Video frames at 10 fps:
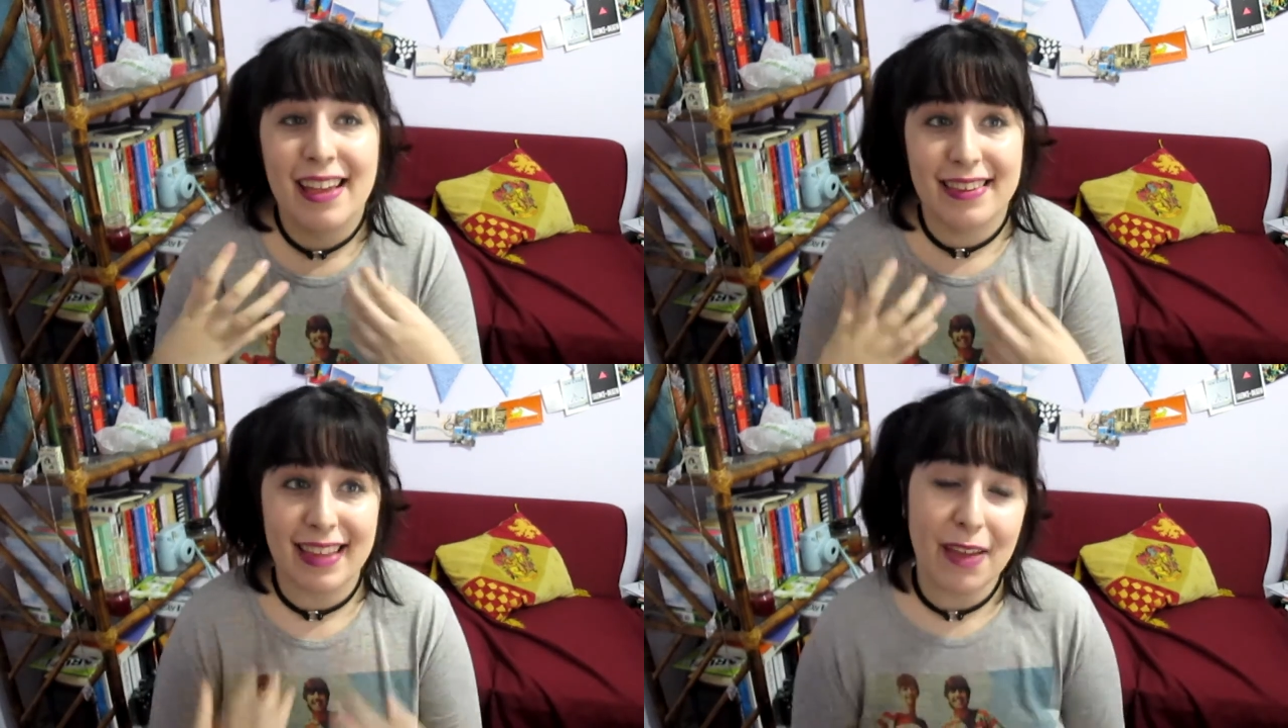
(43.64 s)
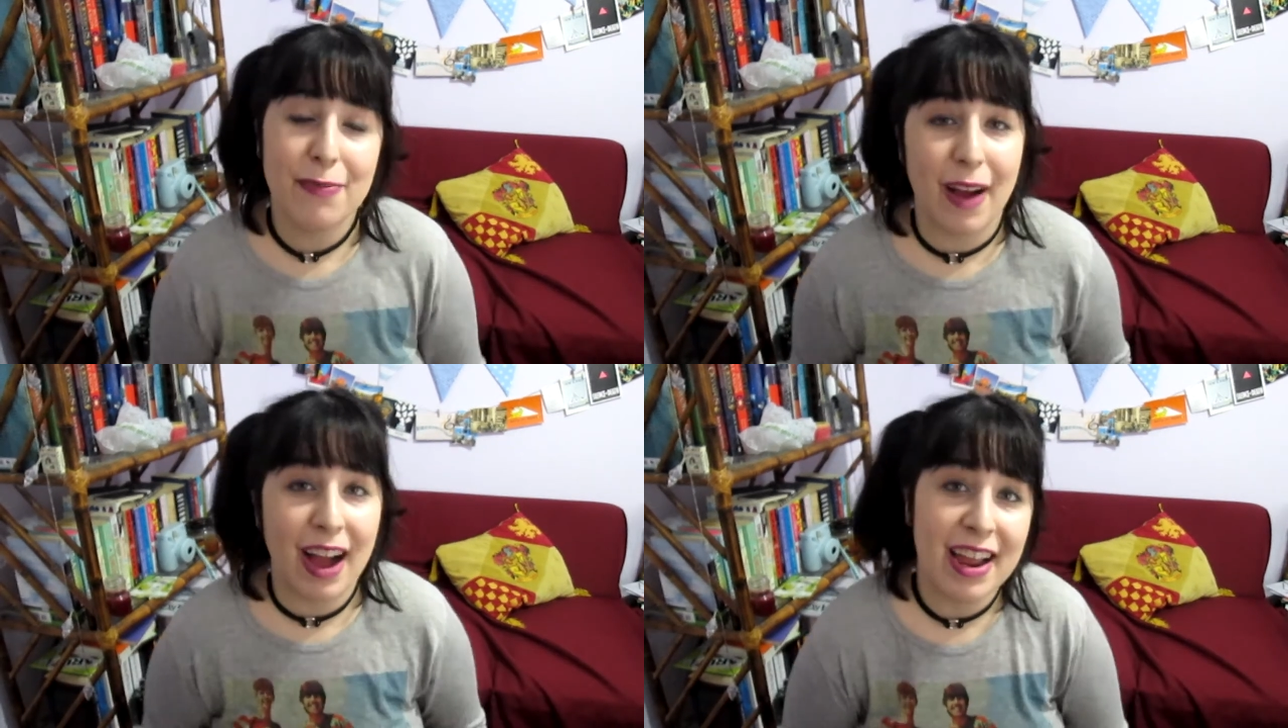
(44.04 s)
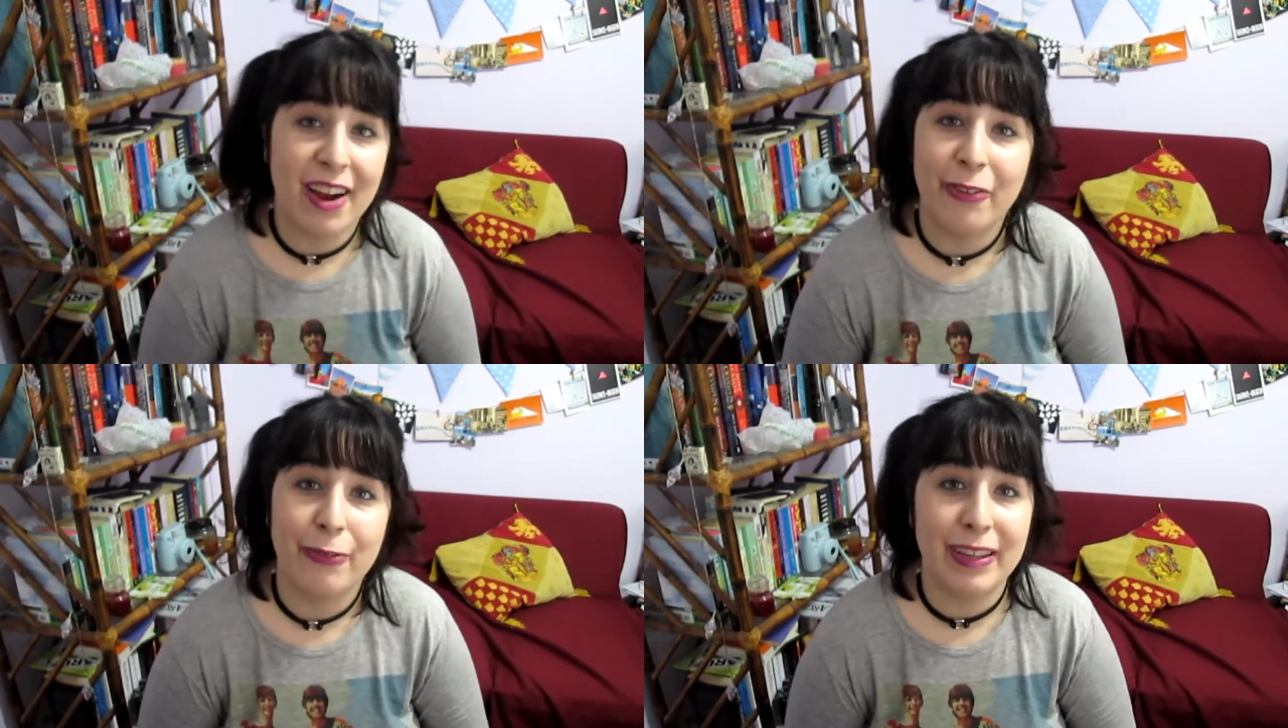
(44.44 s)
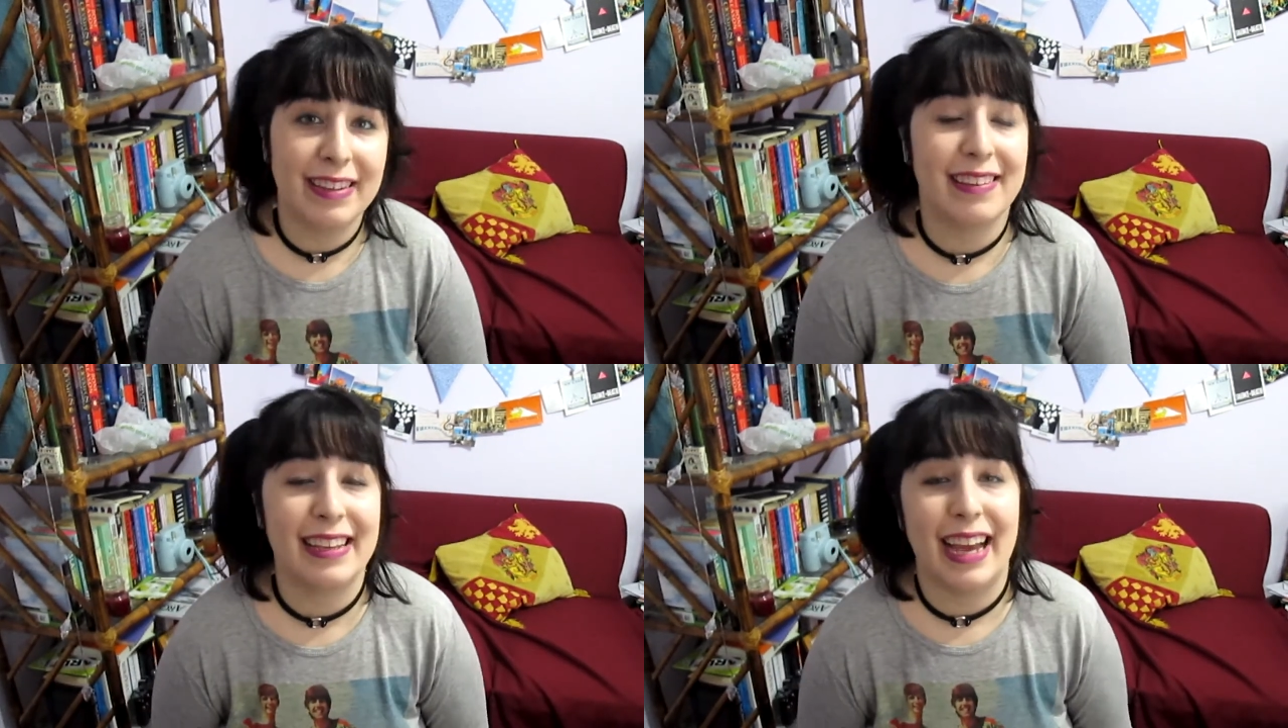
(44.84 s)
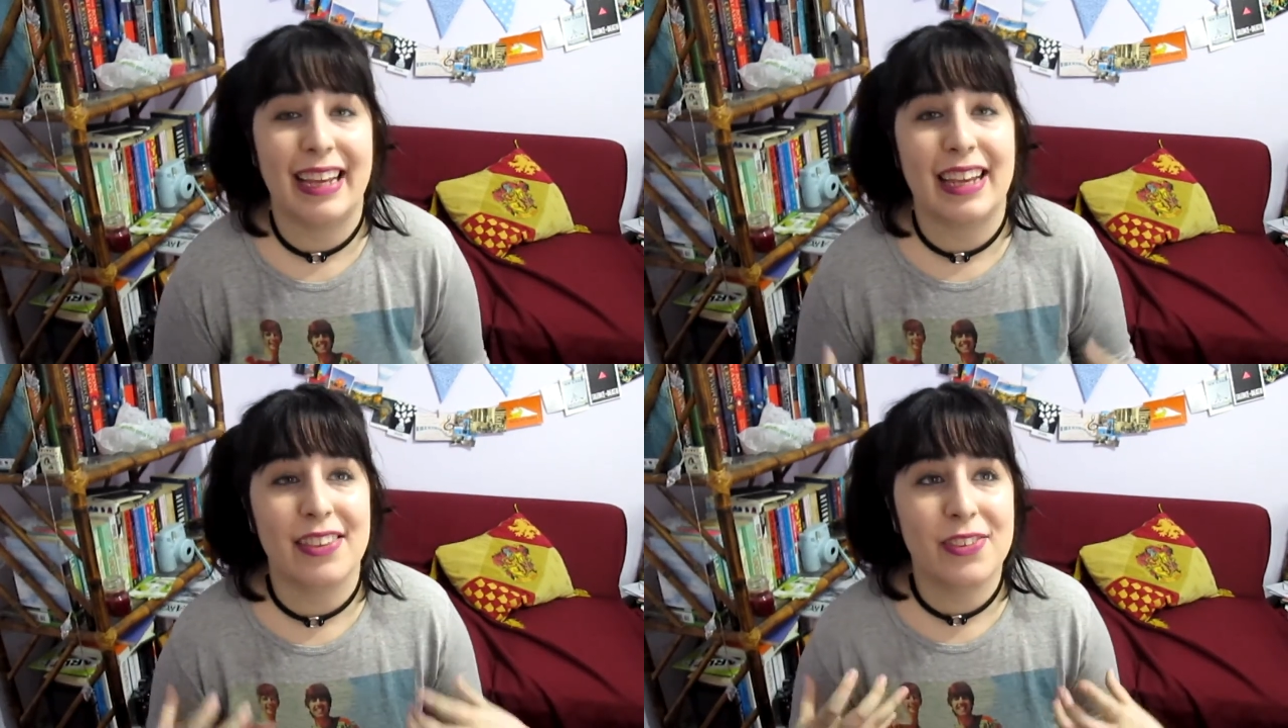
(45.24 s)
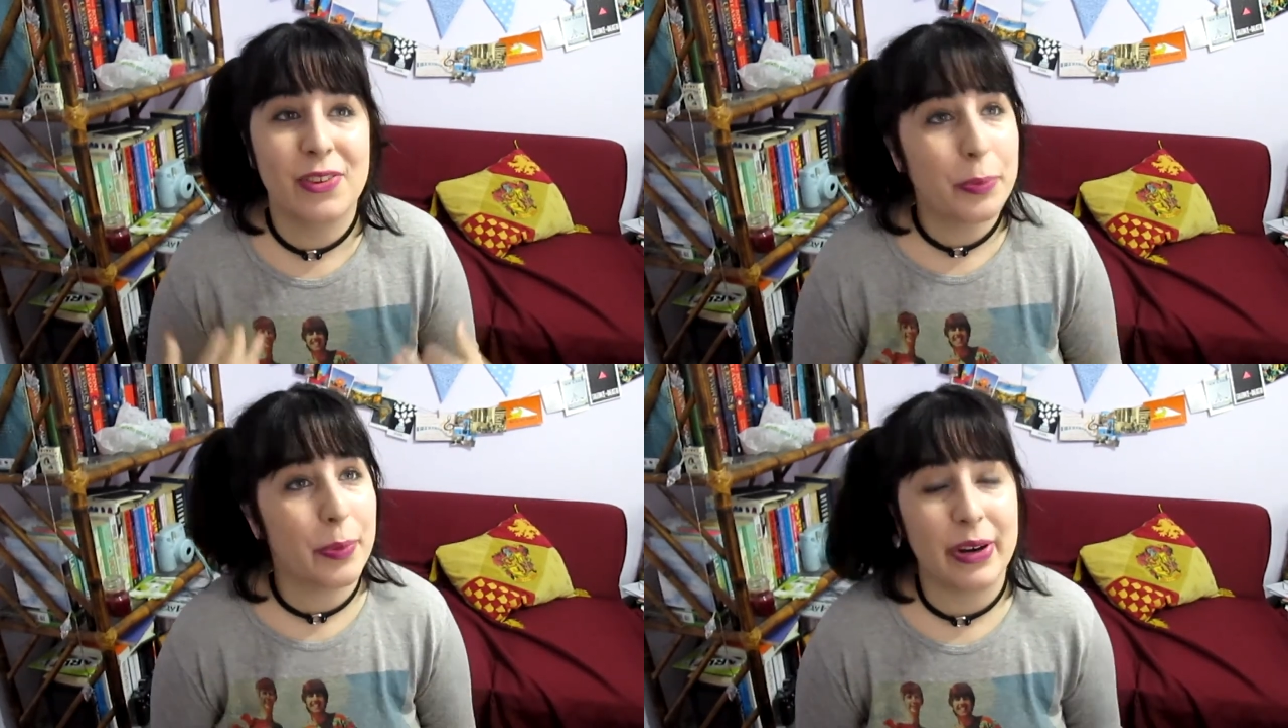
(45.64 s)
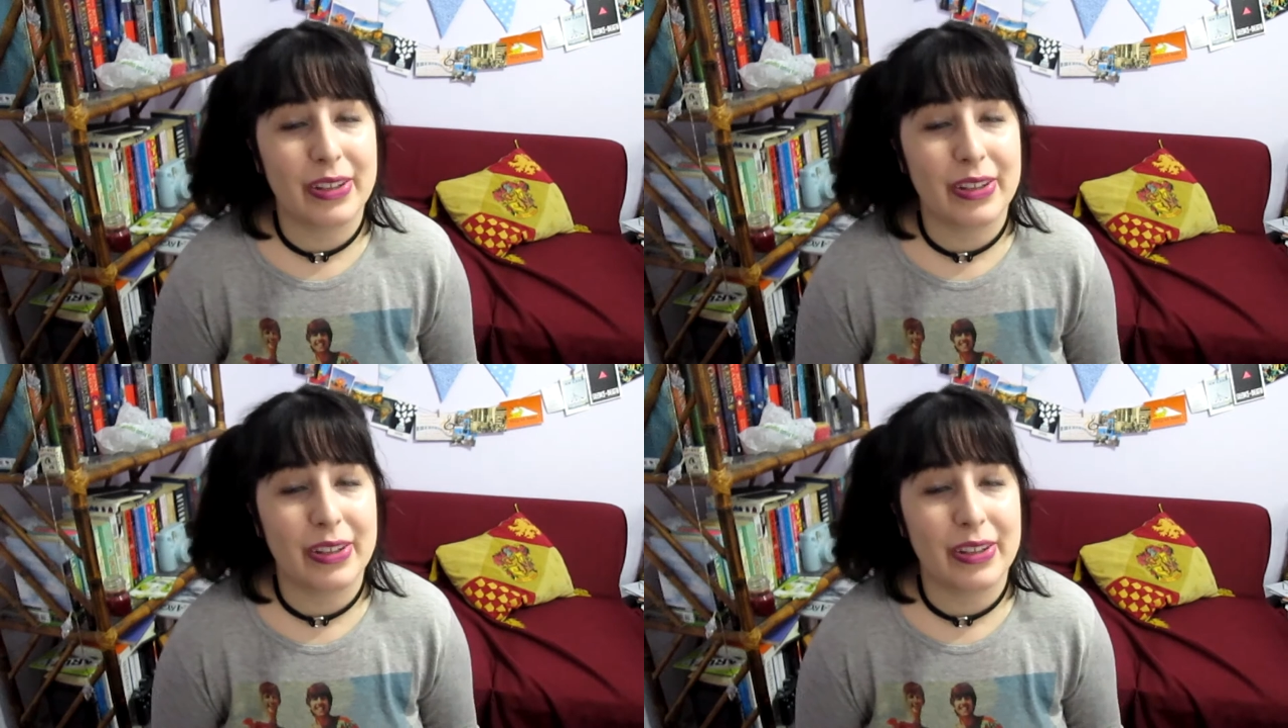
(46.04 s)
sci-fi or fantasy, I get super